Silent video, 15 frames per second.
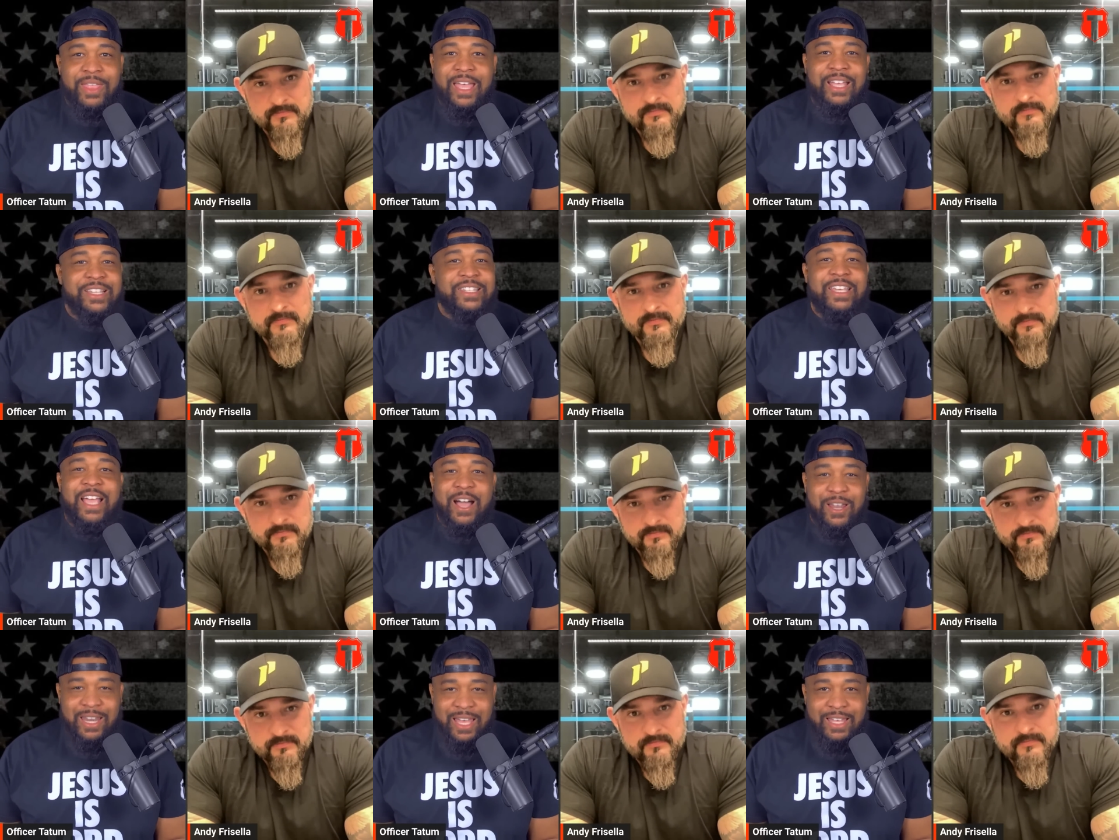Speaker 1: They can
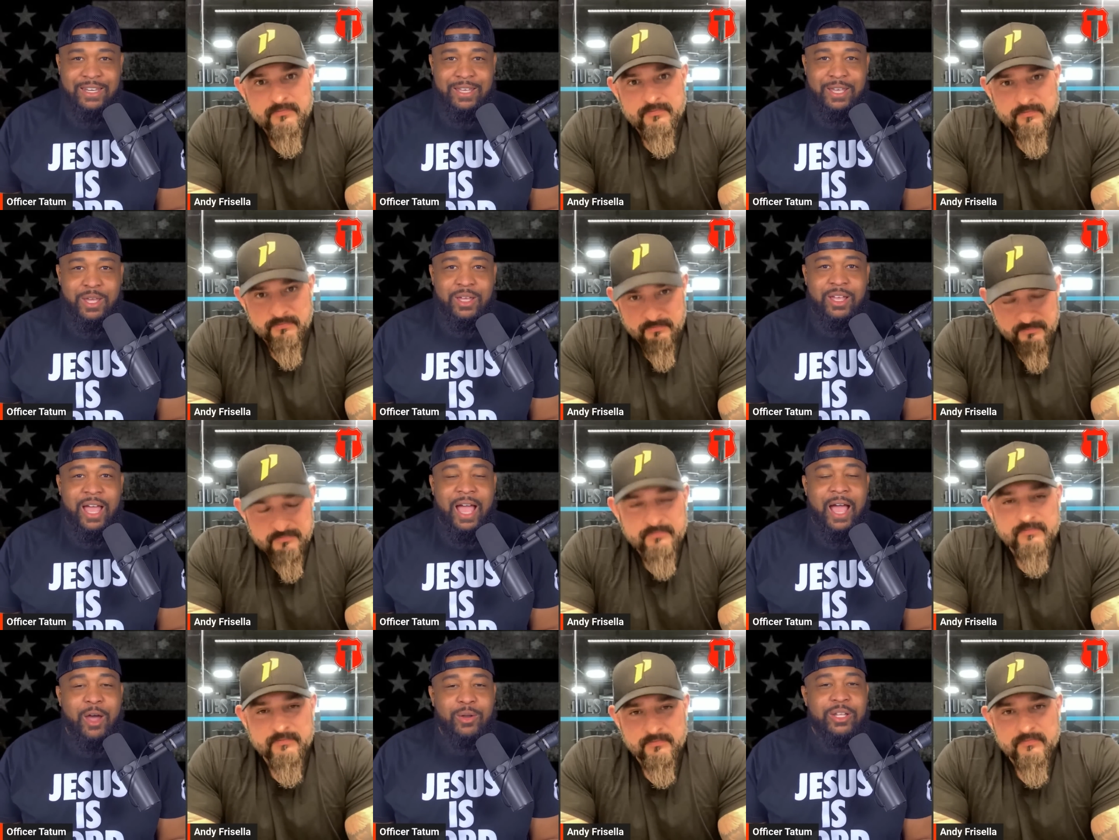see all that.
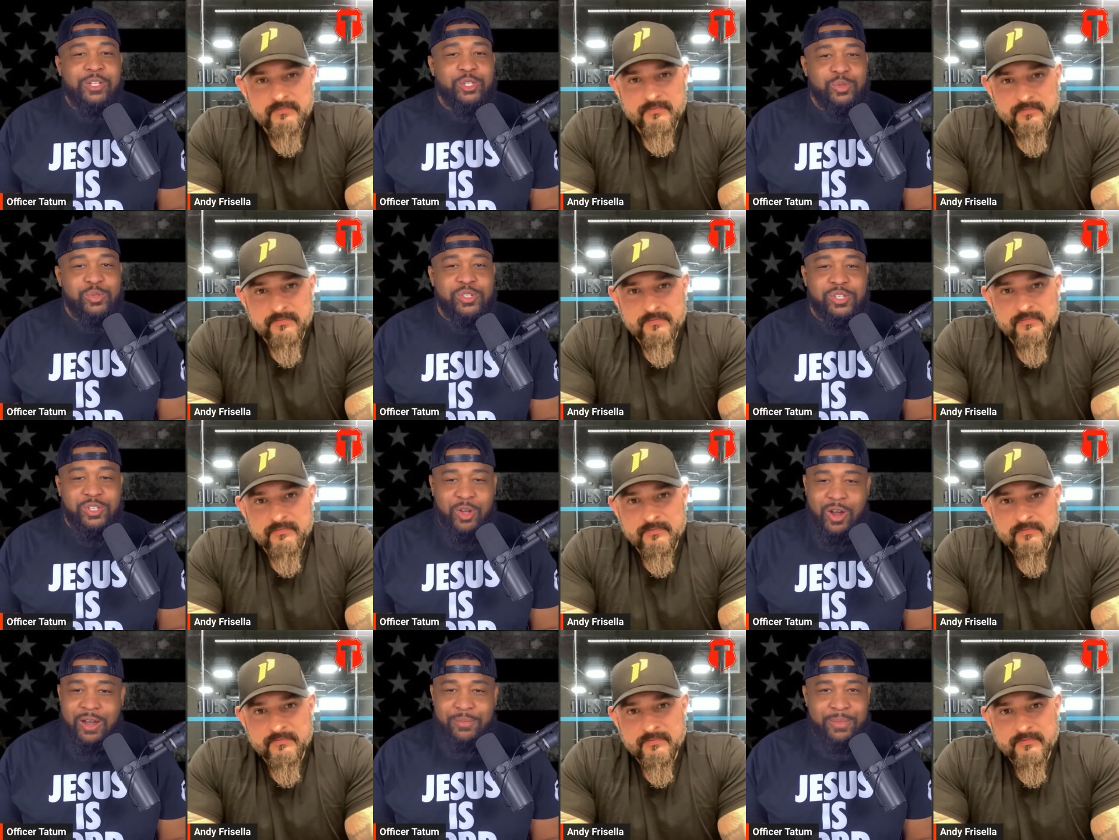How did you
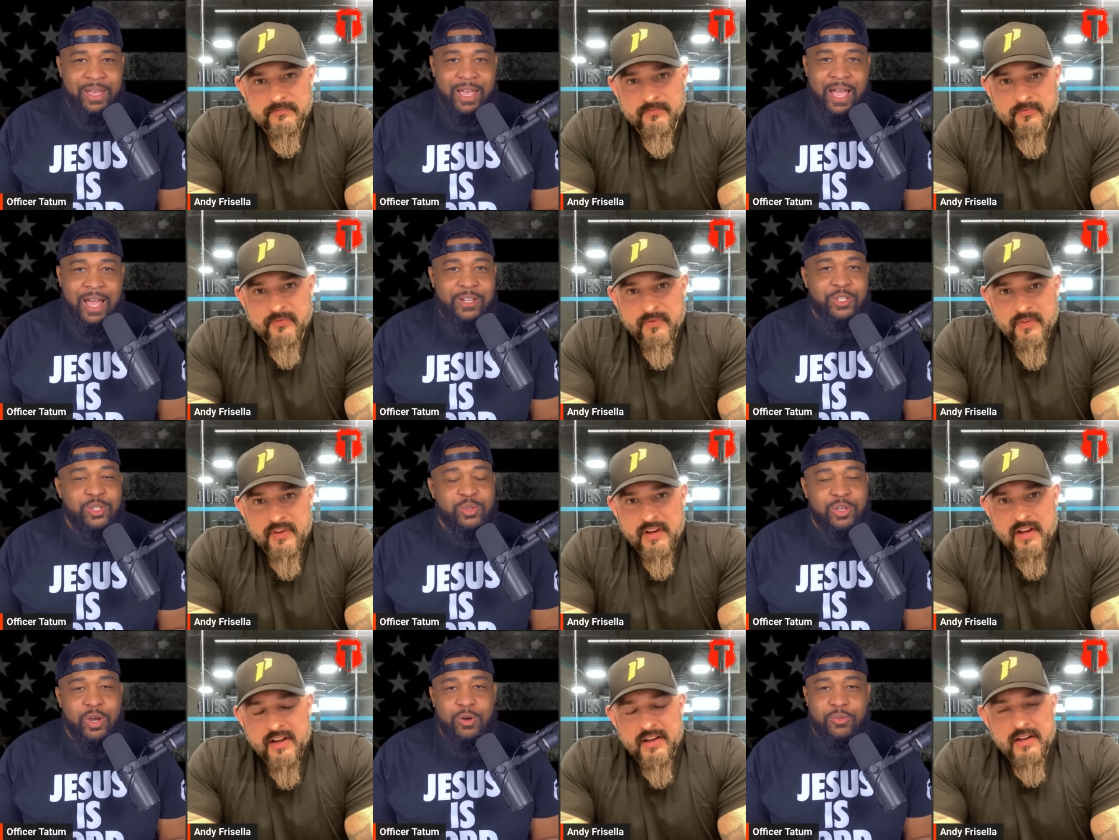start, man? How
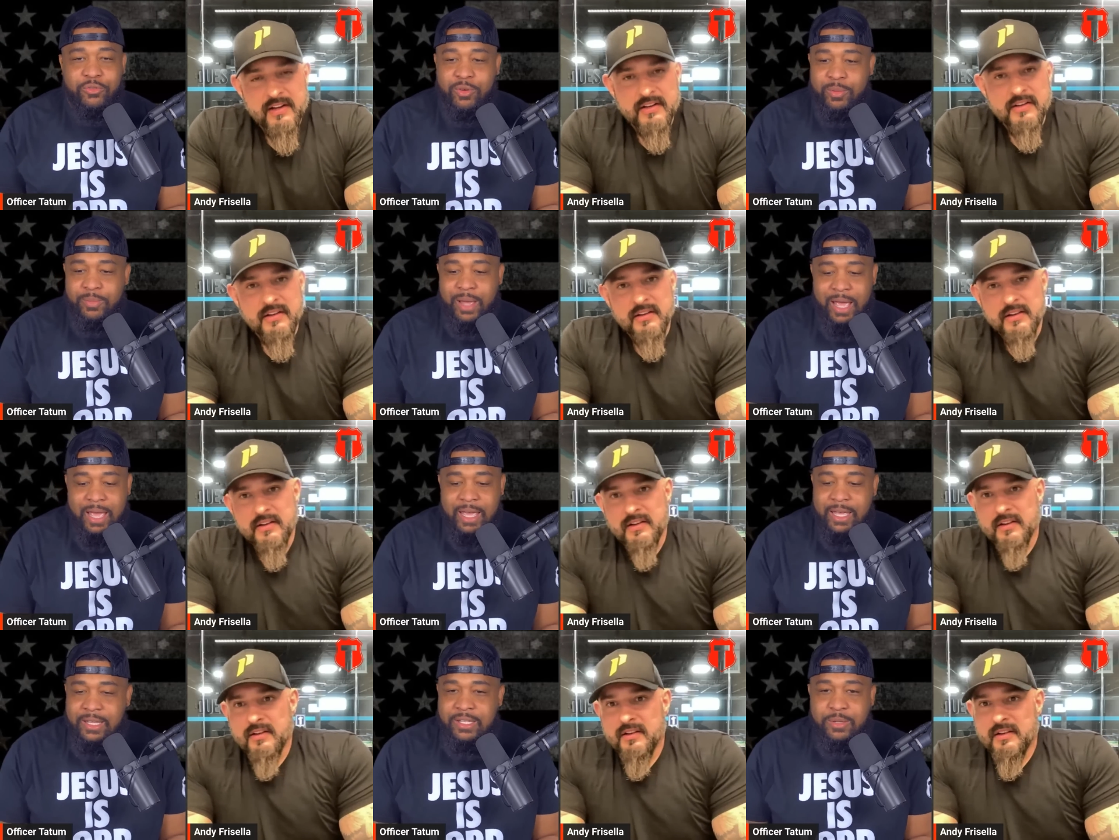did you go from
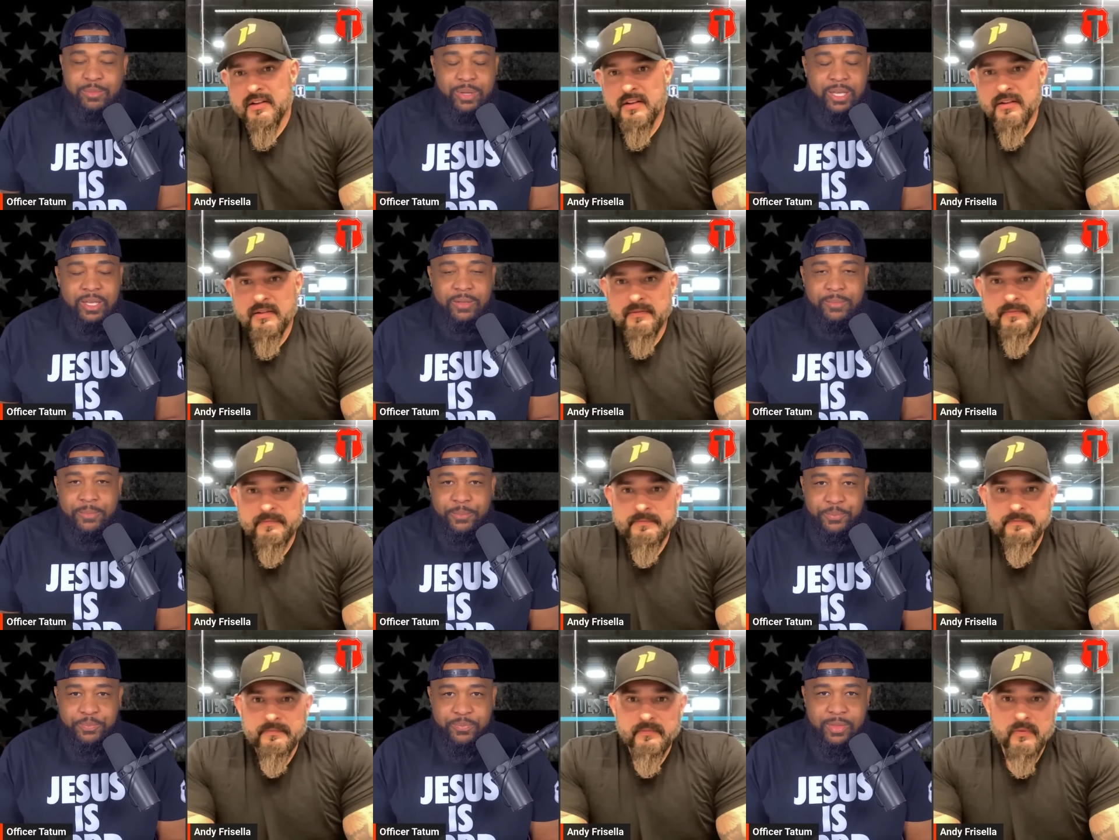A to B?
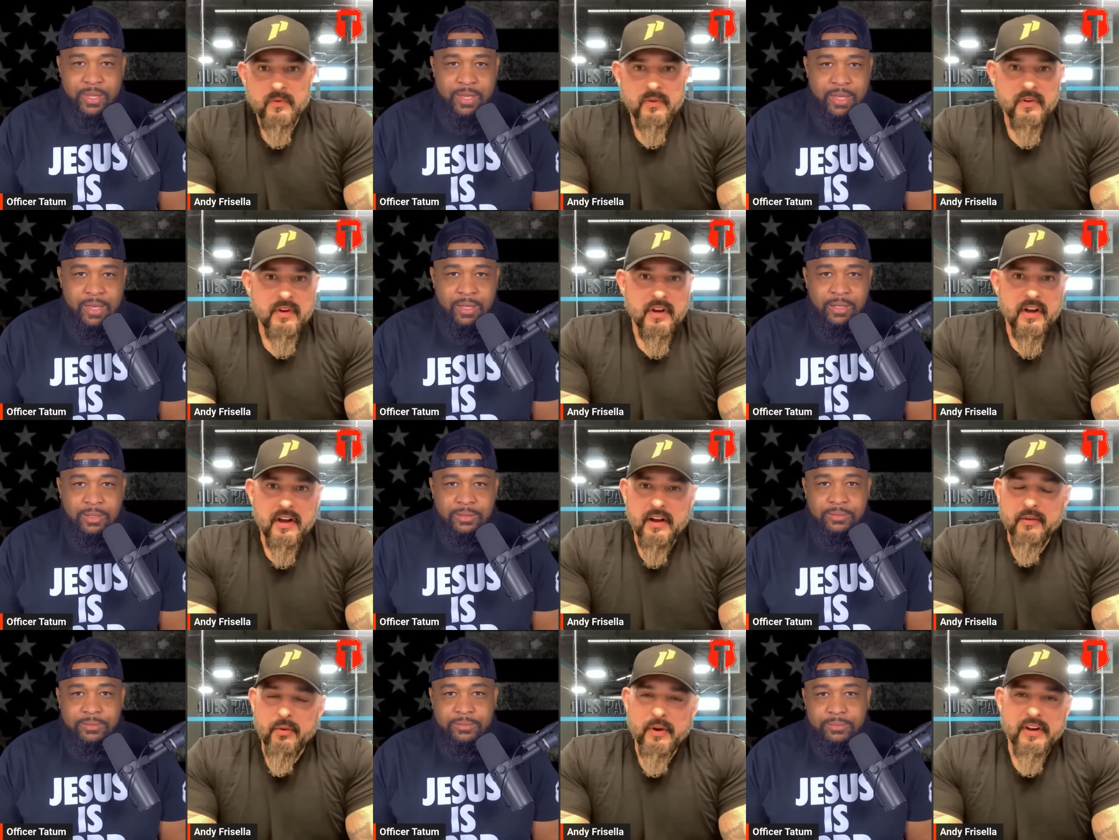
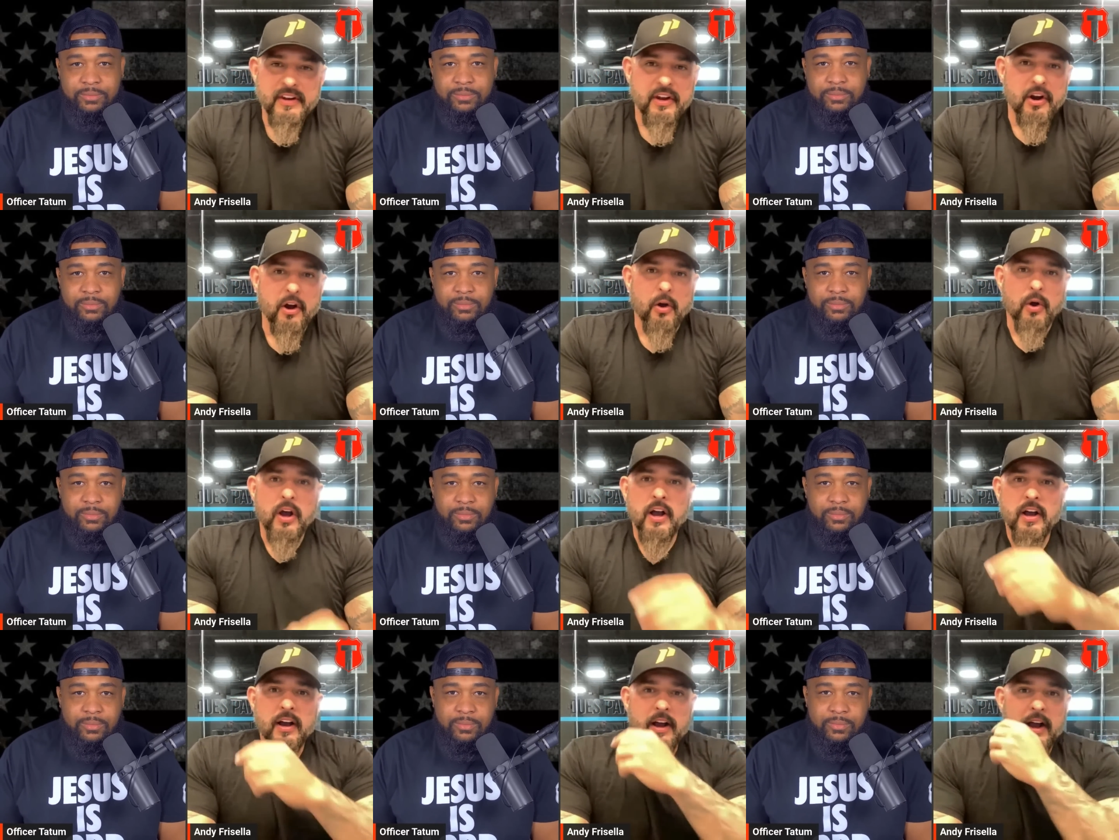
Speaker 2: Uh, you know,
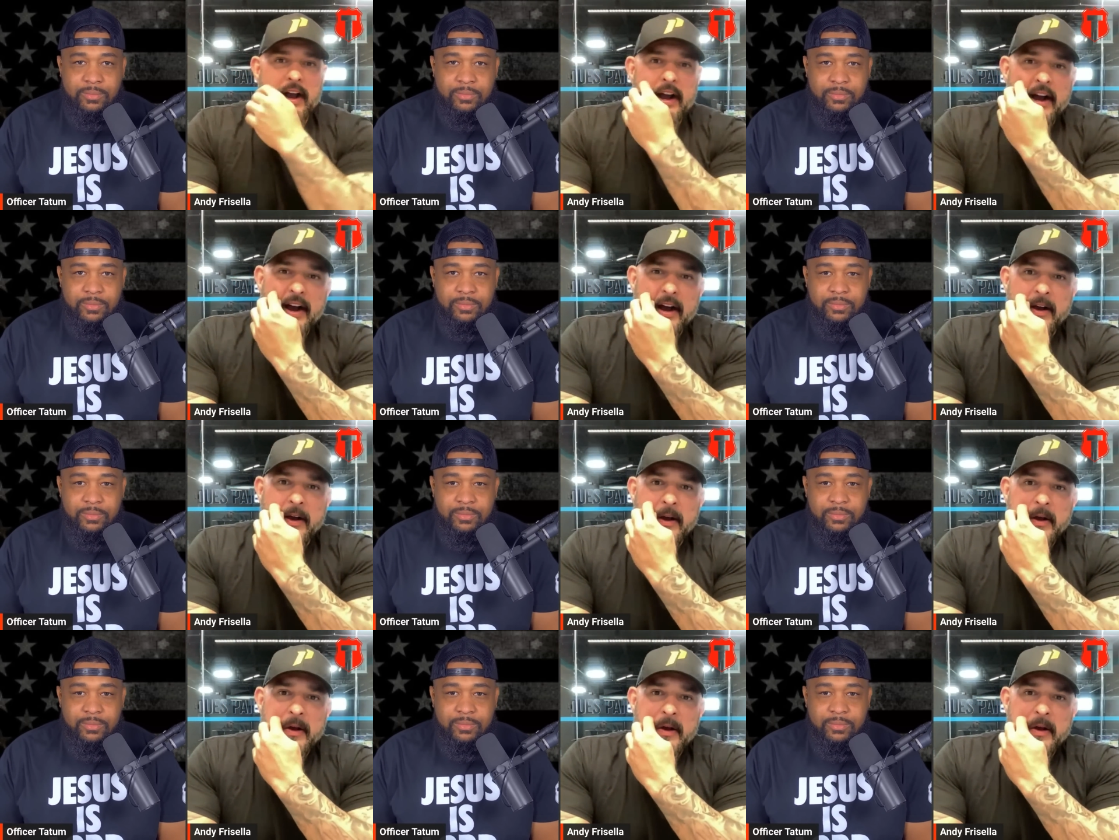uh